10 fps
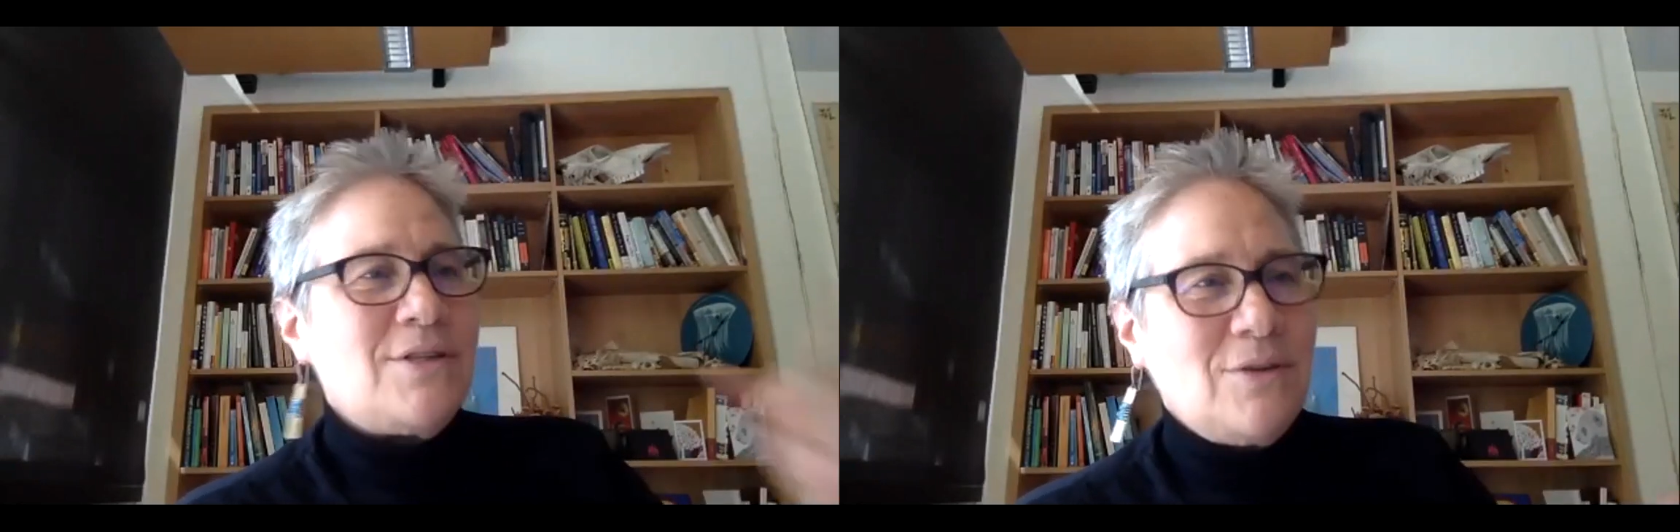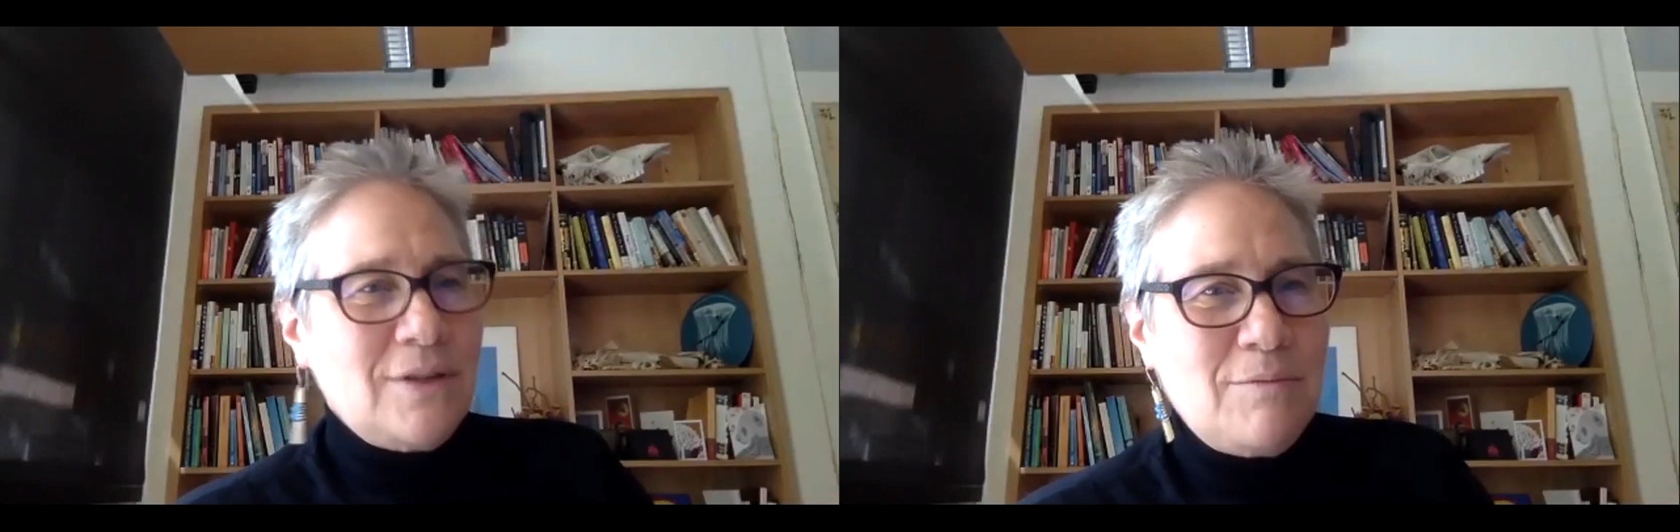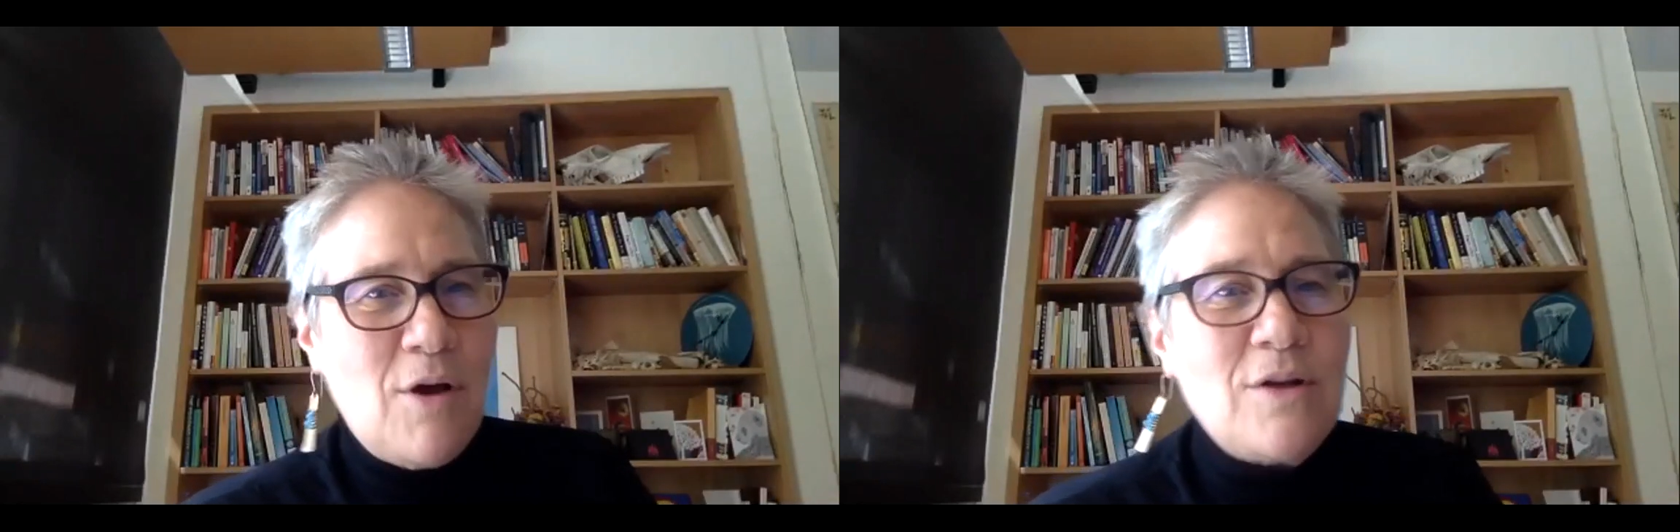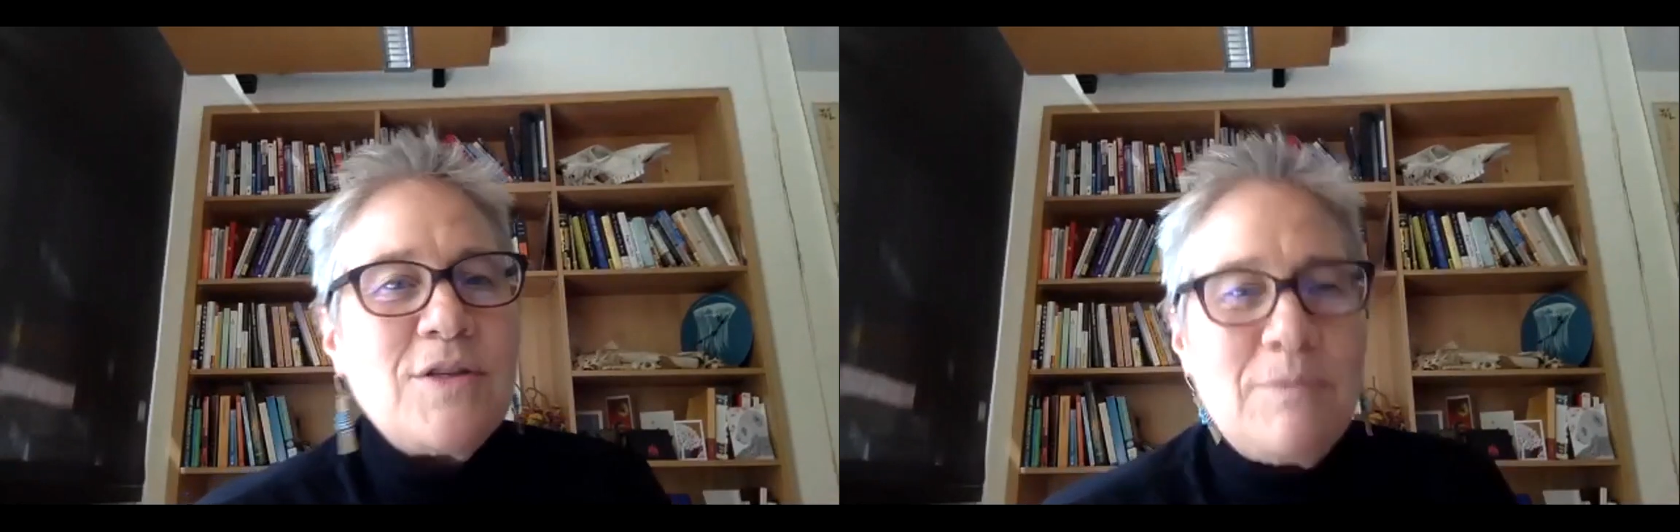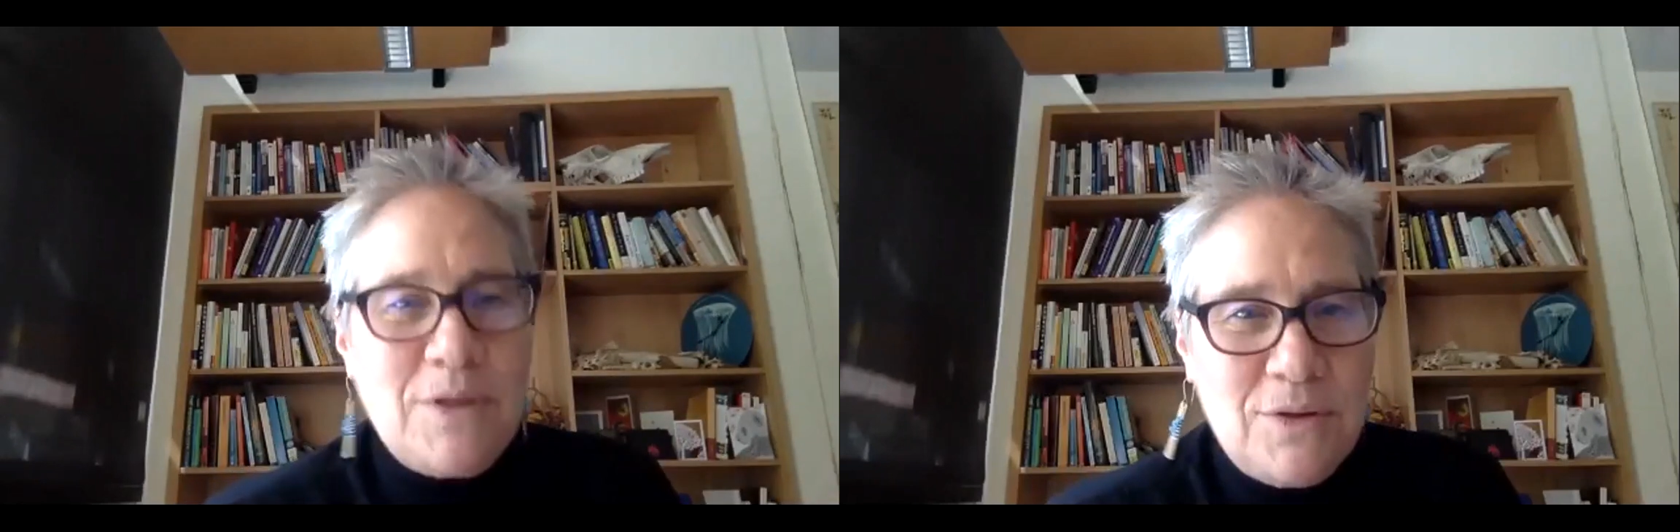certainly
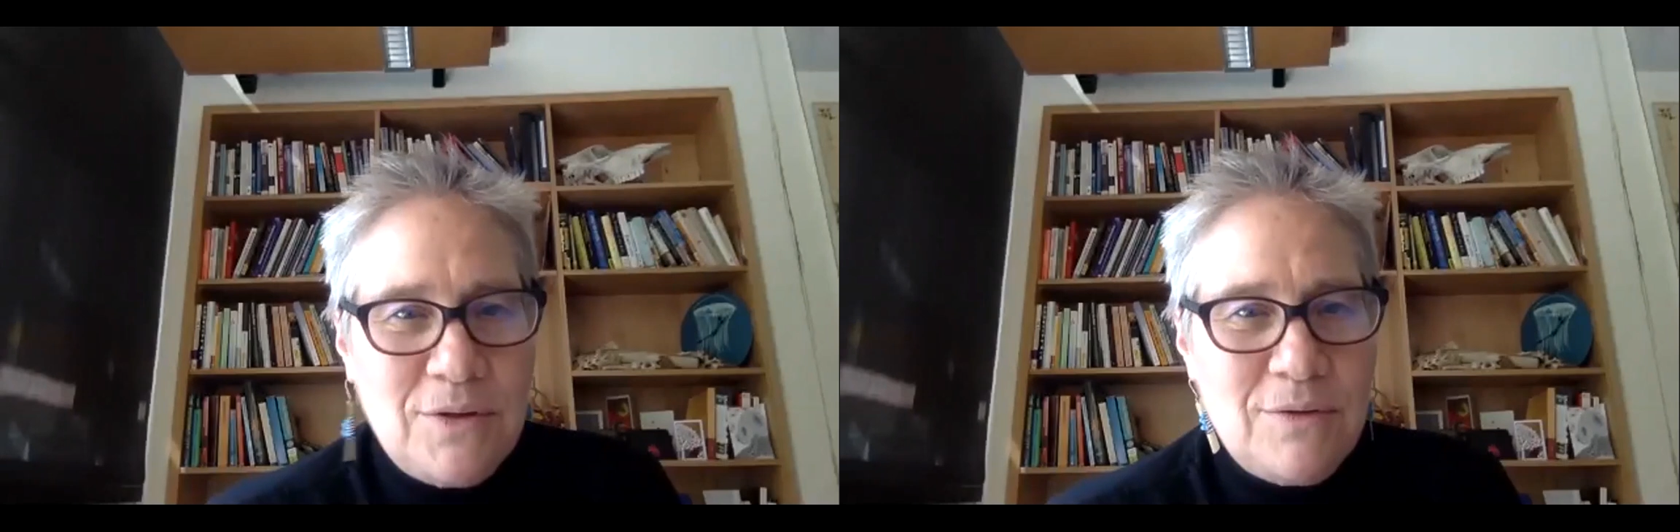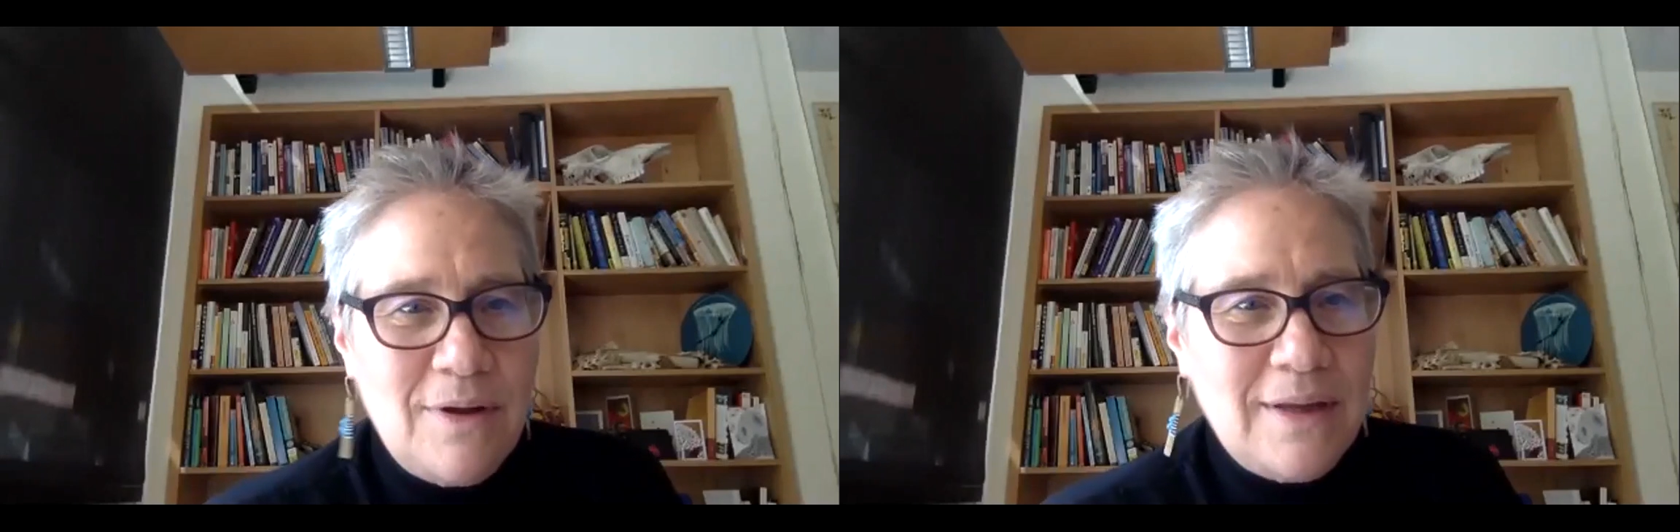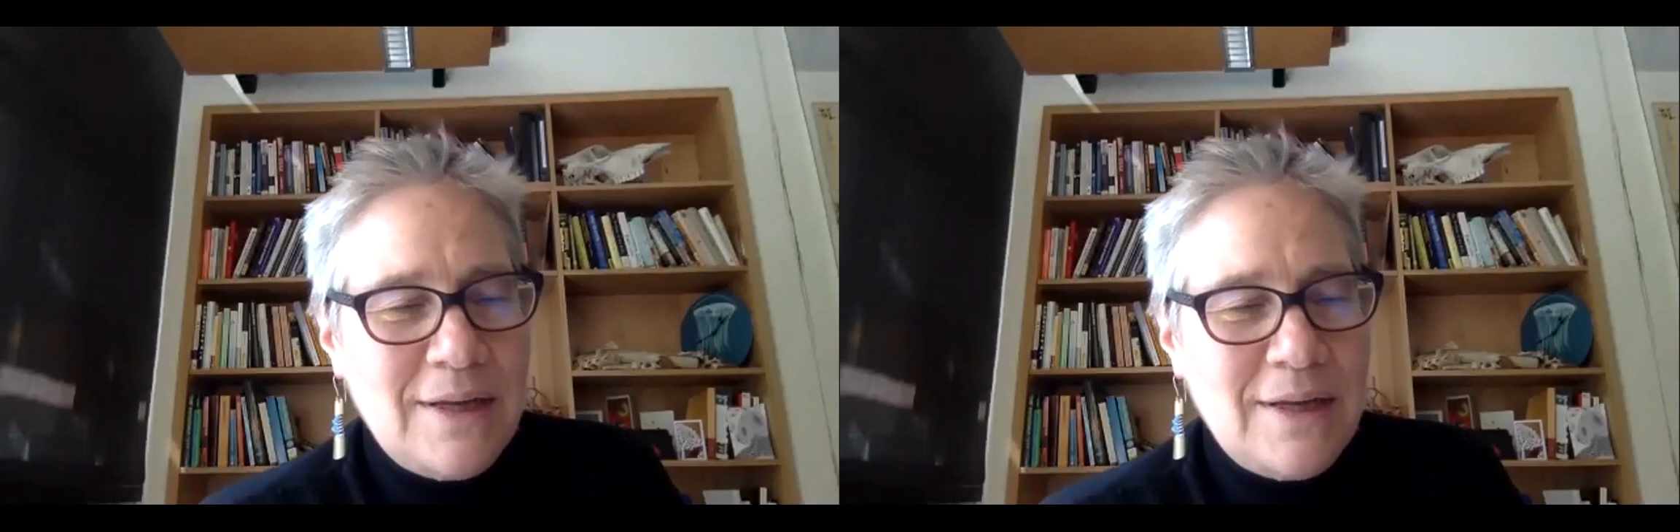also be true